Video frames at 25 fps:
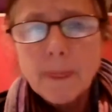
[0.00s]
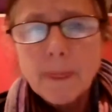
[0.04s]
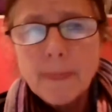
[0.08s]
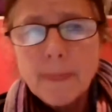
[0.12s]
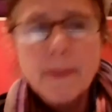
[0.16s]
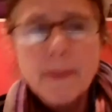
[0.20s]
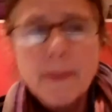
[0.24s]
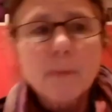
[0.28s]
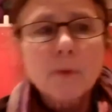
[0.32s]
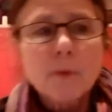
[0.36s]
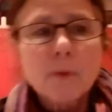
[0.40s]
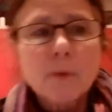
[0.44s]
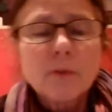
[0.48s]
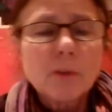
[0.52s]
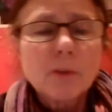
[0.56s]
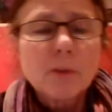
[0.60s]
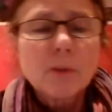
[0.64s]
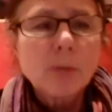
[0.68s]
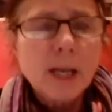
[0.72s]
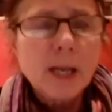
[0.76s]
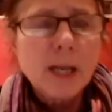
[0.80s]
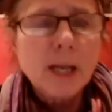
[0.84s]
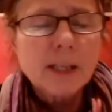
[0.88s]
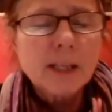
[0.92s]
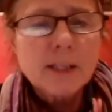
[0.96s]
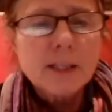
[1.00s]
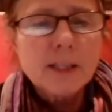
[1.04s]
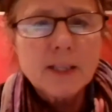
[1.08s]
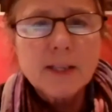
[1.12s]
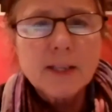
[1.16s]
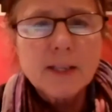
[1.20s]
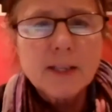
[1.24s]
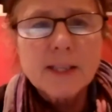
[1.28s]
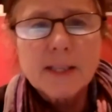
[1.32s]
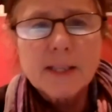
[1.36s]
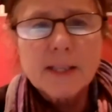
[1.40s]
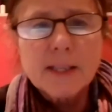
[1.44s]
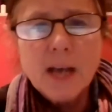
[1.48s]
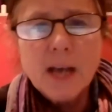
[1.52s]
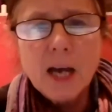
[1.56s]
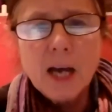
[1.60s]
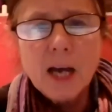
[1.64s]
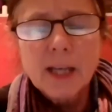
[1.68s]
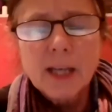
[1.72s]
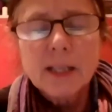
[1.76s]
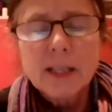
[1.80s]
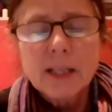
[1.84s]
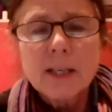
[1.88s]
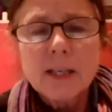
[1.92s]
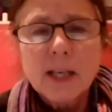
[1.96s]
move your blanket to the
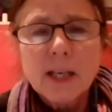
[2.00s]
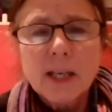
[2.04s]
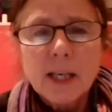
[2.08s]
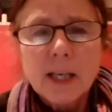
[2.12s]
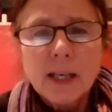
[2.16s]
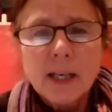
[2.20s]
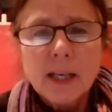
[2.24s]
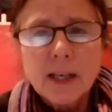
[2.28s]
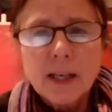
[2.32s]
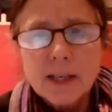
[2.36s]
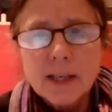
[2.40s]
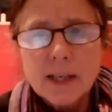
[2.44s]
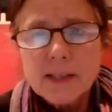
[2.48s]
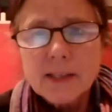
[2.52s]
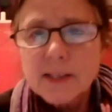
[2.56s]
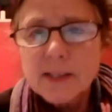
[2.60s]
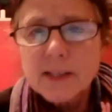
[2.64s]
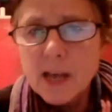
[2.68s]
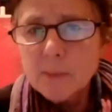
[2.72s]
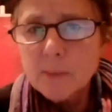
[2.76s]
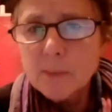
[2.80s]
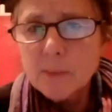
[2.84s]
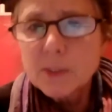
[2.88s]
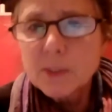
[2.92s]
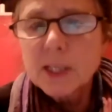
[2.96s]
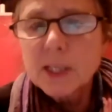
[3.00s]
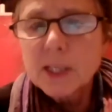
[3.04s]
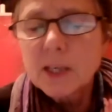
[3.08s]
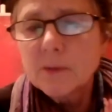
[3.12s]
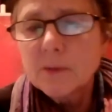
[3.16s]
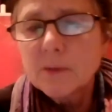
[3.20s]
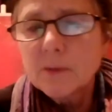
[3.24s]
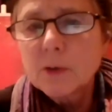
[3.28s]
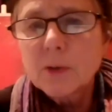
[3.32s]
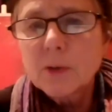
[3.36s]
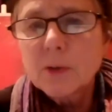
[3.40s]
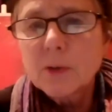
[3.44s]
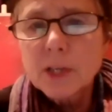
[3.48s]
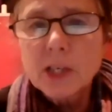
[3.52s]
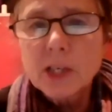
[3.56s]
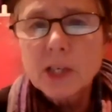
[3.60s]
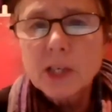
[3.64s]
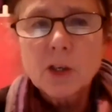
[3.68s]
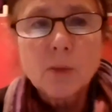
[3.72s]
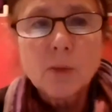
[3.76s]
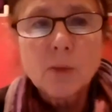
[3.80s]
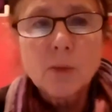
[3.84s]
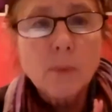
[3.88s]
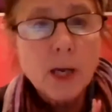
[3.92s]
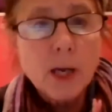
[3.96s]
side, except if you think
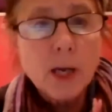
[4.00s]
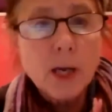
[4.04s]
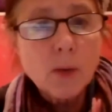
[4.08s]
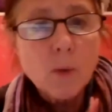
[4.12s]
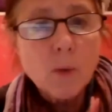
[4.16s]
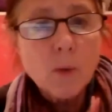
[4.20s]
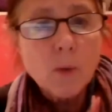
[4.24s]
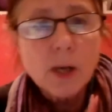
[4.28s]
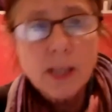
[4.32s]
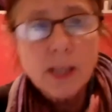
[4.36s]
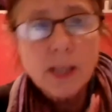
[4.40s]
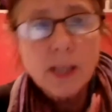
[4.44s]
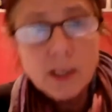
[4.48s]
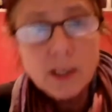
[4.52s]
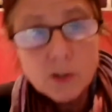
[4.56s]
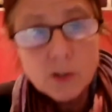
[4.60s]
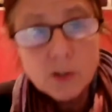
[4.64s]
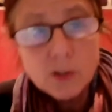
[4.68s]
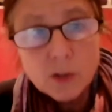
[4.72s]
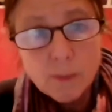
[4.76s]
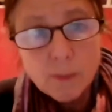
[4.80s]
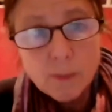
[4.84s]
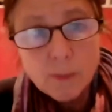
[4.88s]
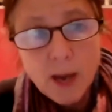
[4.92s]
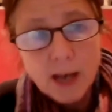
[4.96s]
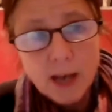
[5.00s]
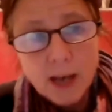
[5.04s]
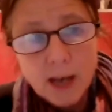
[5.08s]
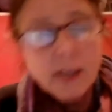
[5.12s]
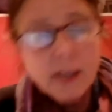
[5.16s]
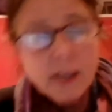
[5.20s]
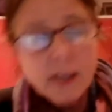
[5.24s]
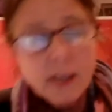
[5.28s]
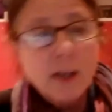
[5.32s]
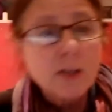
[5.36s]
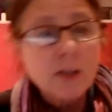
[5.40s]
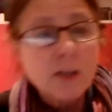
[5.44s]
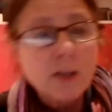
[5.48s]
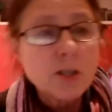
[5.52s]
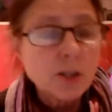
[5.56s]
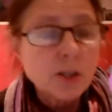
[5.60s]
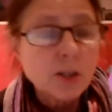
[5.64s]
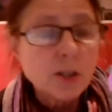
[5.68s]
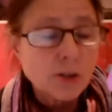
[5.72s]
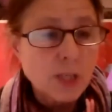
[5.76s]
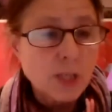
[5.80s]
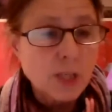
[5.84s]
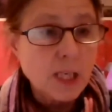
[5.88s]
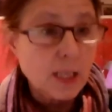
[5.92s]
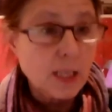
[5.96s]
you might want extra padding under
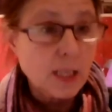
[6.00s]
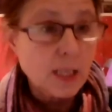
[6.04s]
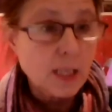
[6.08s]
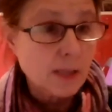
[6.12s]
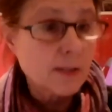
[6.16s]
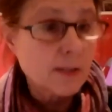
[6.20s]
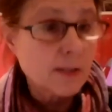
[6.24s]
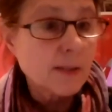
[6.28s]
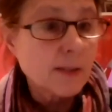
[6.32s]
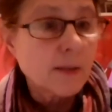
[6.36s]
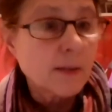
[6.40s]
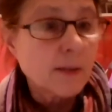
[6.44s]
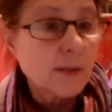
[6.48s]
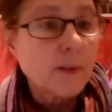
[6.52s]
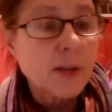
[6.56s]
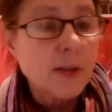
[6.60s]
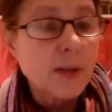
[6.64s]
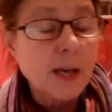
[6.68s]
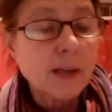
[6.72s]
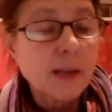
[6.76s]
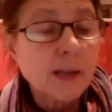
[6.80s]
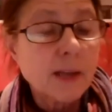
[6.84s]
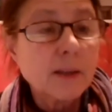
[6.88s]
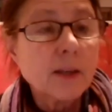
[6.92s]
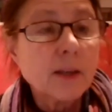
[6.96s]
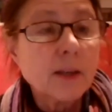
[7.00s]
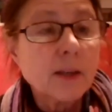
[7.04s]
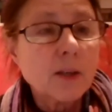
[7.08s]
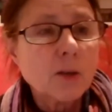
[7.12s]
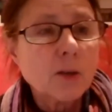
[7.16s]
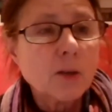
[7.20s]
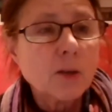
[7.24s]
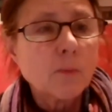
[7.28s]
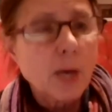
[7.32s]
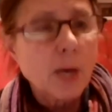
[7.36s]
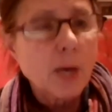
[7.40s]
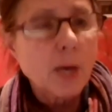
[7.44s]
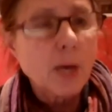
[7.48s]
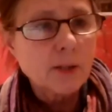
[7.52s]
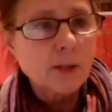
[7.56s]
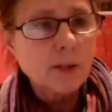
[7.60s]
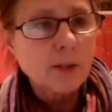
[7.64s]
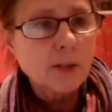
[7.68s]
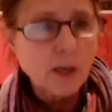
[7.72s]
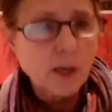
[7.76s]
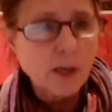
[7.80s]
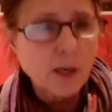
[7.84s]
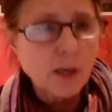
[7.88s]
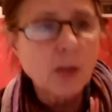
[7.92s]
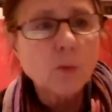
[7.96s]
your knees. Then you might
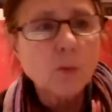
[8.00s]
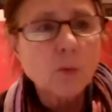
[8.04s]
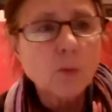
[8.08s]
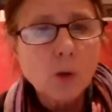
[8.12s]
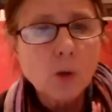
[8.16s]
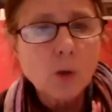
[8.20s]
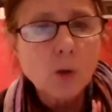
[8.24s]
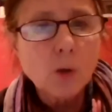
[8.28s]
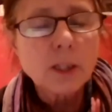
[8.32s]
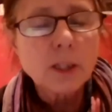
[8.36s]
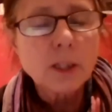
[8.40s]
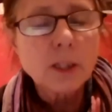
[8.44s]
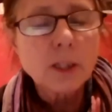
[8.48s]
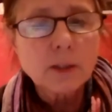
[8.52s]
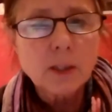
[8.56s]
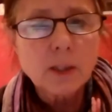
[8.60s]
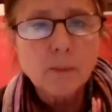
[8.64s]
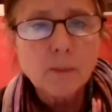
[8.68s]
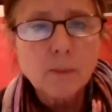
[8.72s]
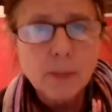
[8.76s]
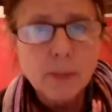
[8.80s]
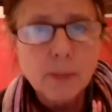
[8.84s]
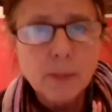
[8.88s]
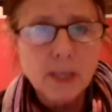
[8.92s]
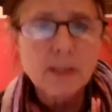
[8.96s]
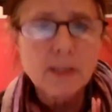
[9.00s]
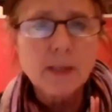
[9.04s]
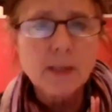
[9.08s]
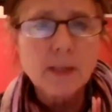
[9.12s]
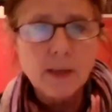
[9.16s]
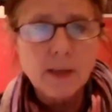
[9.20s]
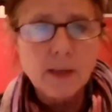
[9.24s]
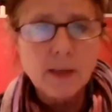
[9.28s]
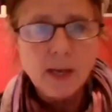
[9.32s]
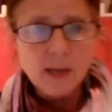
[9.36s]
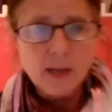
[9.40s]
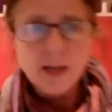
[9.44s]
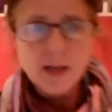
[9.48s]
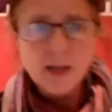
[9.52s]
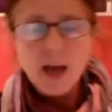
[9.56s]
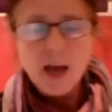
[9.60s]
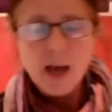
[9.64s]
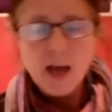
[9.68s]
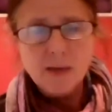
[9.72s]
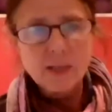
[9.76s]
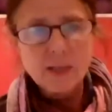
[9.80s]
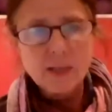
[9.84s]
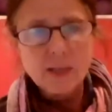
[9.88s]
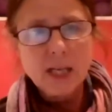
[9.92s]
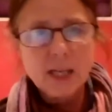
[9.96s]
unroll it a little bit and
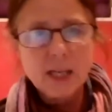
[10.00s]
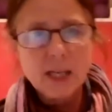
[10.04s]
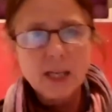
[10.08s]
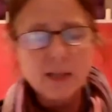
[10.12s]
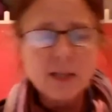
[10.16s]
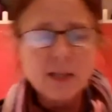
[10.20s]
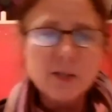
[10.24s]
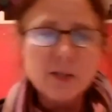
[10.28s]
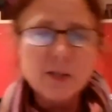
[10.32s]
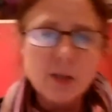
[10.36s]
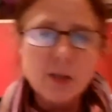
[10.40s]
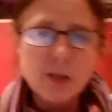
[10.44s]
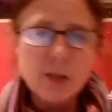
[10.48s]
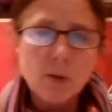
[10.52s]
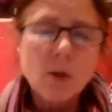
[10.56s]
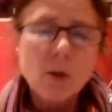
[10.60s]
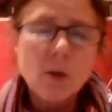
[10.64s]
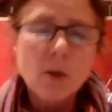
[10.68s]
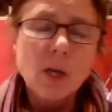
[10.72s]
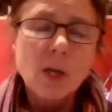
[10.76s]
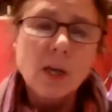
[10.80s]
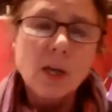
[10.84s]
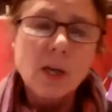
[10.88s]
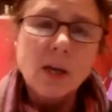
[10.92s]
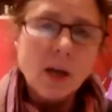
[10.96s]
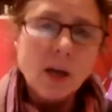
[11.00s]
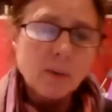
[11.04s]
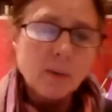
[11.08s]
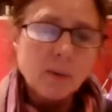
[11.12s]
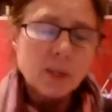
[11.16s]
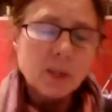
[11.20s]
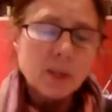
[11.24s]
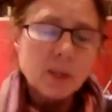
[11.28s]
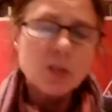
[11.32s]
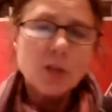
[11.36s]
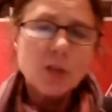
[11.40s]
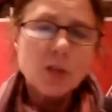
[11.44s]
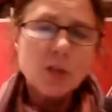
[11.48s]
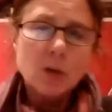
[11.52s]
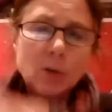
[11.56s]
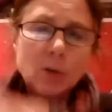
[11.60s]
have it handy. So I'm going to show you